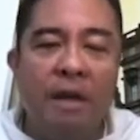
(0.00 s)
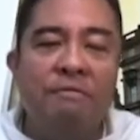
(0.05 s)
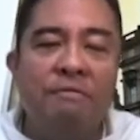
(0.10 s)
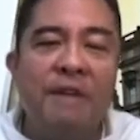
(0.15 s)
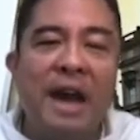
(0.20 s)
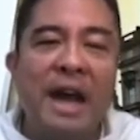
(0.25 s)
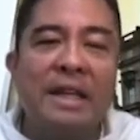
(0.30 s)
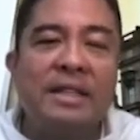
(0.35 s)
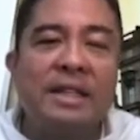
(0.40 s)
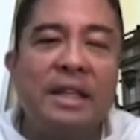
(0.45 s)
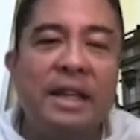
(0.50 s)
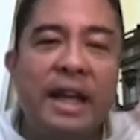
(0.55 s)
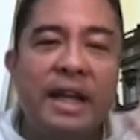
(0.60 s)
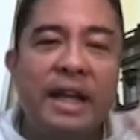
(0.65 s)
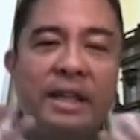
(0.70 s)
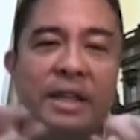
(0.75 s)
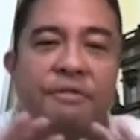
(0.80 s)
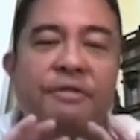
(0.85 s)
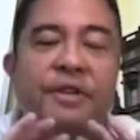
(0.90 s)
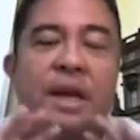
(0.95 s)
of
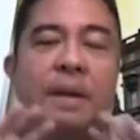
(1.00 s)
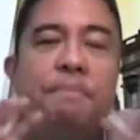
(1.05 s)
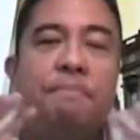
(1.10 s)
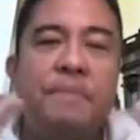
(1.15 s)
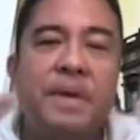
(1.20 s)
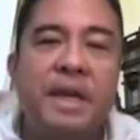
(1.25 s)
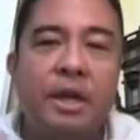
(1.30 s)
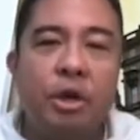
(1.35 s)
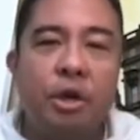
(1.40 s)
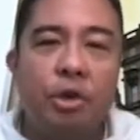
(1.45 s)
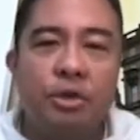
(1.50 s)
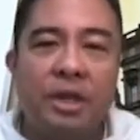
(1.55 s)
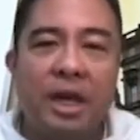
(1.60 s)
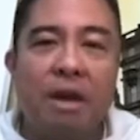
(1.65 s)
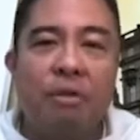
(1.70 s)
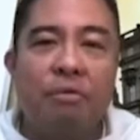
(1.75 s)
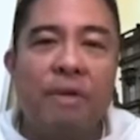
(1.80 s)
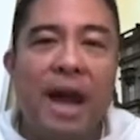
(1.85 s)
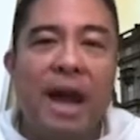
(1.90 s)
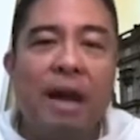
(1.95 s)
vaccinated Filipinos
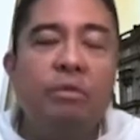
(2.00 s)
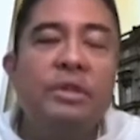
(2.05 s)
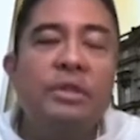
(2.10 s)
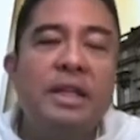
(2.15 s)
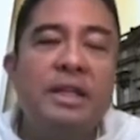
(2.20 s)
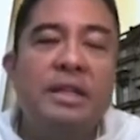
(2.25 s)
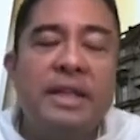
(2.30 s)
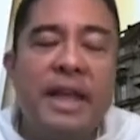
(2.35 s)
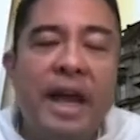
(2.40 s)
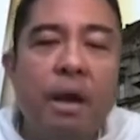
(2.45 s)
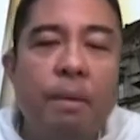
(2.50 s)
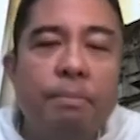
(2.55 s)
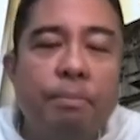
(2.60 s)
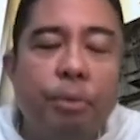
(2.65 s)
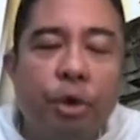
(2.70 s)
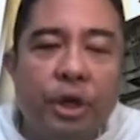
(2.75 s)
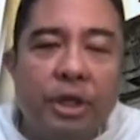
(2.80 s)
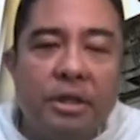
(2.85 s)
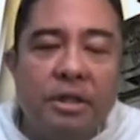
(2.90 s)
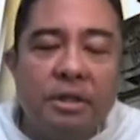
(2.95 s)
around these
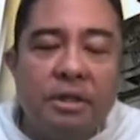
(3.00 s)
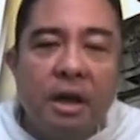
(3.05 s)
airports,